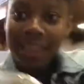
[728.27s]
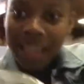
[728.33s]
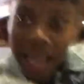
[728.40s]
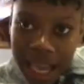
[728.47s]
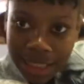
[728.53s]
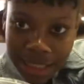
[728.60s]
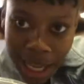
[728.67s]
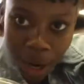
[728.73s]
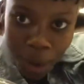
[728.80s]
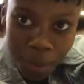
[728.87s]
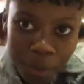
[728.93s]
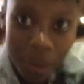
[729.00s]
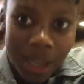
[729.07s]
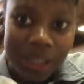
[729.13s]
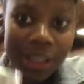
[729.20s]
that's how
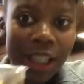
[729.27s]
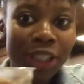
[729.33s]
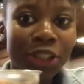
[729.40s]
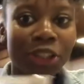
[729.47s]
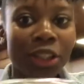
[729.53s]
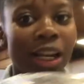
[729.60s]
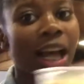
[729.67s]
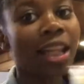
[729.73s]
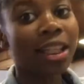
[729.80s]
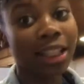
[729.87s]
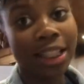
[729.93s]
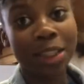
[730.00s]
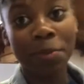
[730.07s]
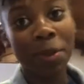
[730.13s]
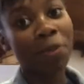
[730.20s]
much it should at
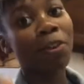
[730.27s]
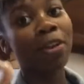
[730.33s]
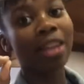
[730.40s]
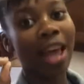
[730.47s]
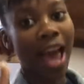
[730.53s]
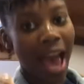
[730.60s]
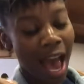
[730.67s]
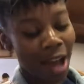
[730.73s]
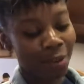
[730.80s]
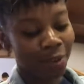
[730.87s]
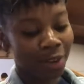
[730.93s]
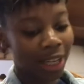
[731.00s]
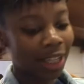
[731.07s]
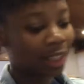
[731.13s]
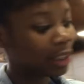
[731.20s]
least be for the
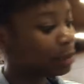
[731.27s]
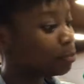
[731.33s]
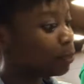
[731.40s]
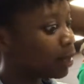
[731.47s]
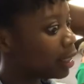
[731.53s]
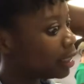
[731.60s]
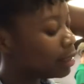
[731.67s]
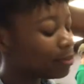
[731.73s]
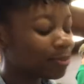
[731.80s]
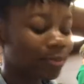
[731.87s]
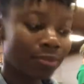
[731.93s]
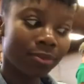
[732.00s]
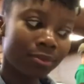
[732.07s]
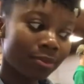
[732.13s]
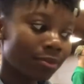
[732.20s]
average, but
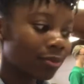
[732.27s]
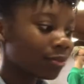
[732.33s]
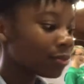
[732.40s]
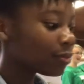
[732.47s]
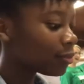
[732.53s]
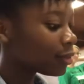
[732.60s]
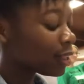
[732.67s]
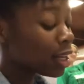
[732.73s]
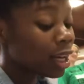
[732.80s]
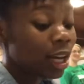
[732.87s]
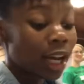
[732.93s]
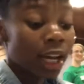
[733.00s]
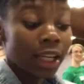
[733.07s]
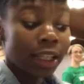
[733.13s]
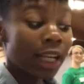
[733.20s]

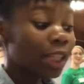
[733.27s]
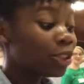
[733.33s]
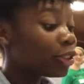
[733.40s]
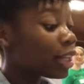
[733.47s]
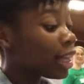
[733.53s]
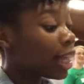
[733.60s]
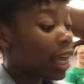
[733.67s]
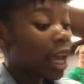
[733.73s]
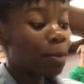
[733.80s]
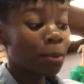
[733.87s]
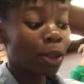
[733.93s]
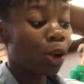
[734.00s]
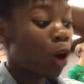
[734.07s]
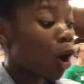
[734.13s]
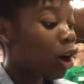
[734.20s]
yesterday they gave me
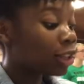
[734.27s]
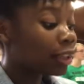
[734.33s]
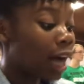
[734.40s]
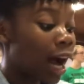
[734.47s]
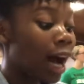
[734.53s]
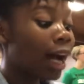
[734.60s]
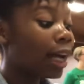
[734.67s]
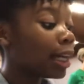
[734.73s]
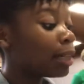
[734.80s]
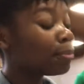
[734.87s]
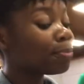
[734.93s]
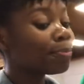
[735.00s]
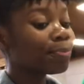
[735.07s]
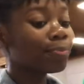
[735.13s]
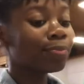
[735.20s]
a little hard time,
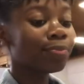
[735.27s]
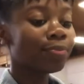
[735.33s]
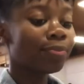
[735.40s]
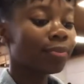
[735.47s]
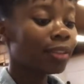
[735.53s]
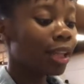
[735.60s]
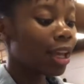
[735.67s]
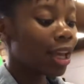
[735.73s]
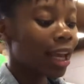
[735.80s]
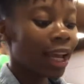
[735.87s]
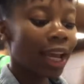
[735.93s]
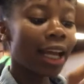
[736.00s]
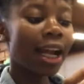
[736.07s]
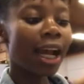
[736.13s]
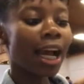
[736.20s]

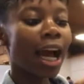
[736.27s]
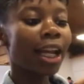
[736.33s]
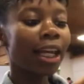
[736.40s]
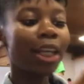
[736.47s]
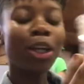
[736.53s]
and I got a